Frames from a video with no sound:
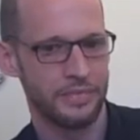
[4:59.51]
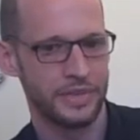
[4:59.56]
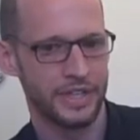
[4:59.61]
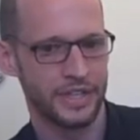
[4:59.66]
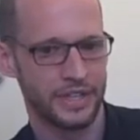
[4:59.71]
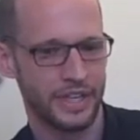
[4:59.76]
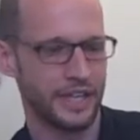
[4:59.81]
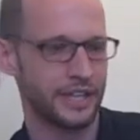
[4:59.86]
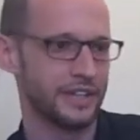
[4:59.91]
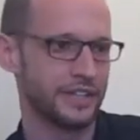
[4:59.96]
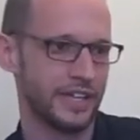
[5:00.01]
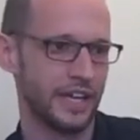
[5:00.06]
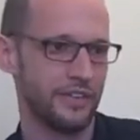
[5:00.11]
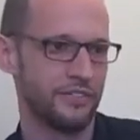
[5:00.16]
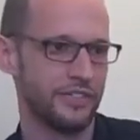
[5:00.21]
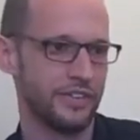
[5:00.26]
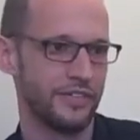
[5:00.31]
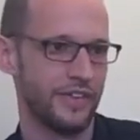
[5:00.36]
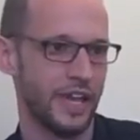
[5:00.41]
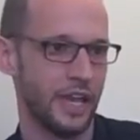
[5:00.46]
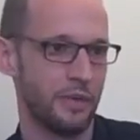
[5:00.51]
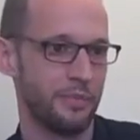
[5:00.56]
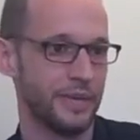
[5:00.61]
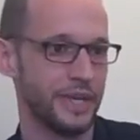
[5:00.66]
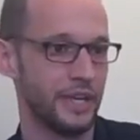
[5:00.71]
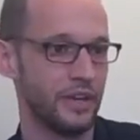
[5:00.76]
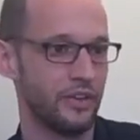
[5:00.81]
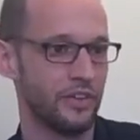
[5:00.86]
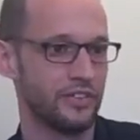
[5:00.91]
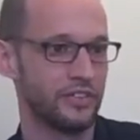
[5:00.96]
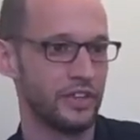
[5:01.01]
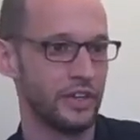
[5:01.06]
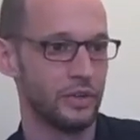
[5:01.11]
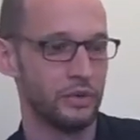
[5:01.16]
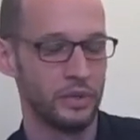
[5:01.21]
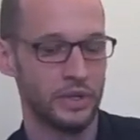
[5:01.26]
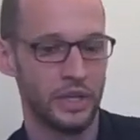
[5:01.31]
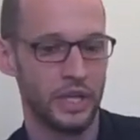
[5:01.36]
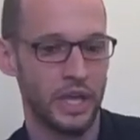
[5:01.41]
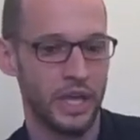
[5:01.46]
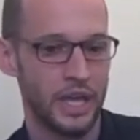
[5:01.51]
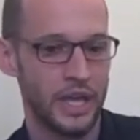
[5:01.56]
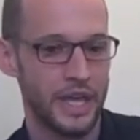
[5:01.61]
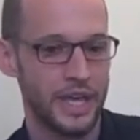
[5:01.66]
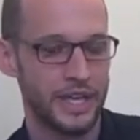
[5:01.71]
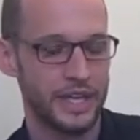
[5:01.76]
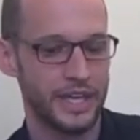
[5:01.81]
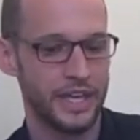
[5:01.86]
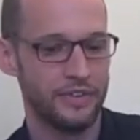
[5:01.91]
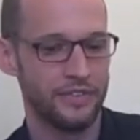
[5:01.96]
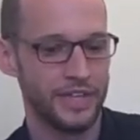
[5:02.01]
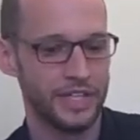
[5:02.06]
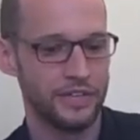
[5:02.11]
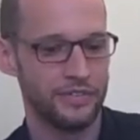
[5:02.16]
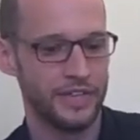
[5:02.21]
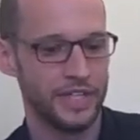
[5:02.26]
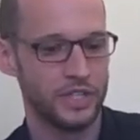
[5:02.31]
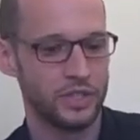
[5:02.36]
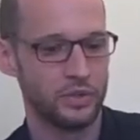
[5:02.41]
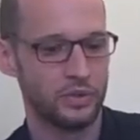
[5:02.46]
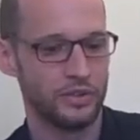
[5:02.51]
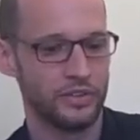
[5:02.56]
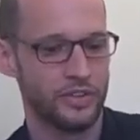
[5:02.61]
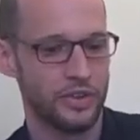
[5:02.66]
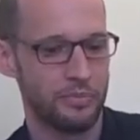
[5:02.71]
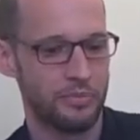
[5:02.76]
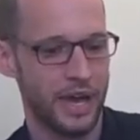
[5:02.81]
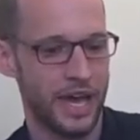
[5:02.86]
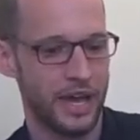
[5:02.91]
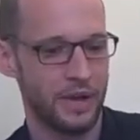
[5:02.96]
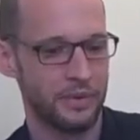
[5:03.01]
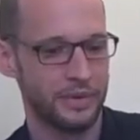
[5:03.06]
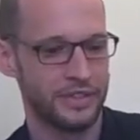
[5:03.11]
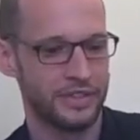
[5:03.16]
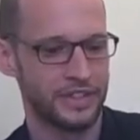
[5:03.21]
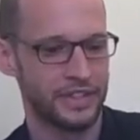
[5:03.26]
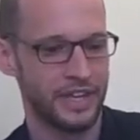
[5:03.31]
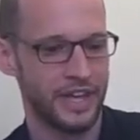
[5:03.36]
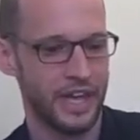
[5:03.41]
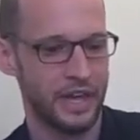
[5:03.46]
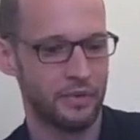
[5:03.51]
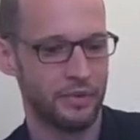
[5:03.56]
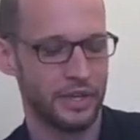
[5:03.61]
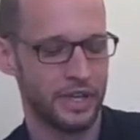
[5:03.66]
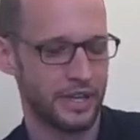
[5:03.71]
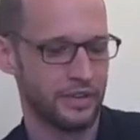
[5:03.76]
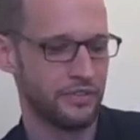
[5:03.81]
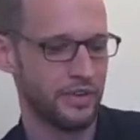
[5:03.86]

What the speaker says: things like staff development, and also give individuals the power to say, well,